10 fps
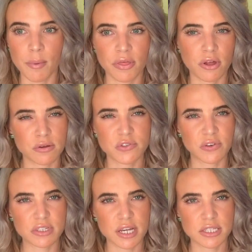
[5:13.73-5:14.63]
I thought it was
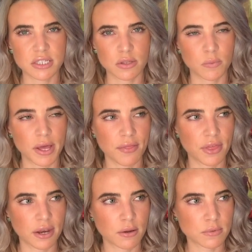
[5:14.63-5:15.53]
fantastic the way
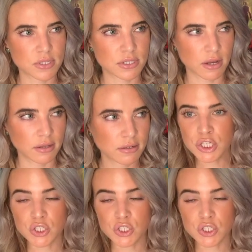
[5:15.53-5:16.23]
that it was done.